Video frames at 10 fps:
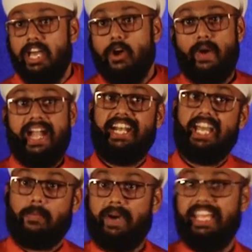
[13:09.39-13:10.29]
When did
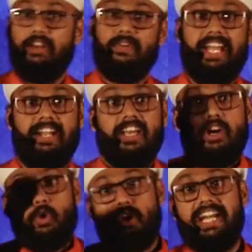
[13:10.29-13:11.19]
Akbar invade?
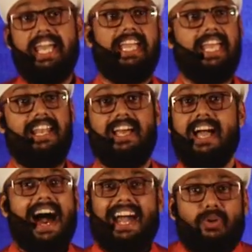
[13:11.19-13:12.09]
Who did he kill?
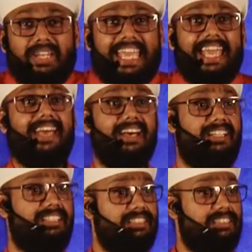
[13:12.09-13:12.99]
I don't care.
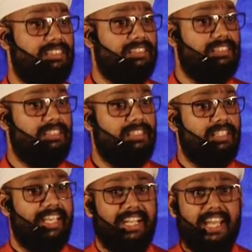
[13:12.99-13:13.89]

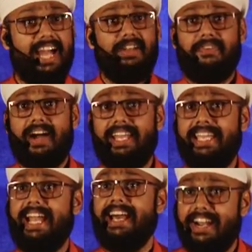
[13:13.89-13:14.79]
He died fine.
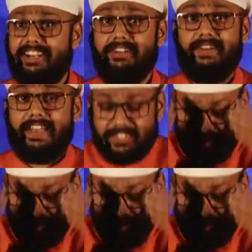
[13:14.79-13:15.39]
He had 100 wives.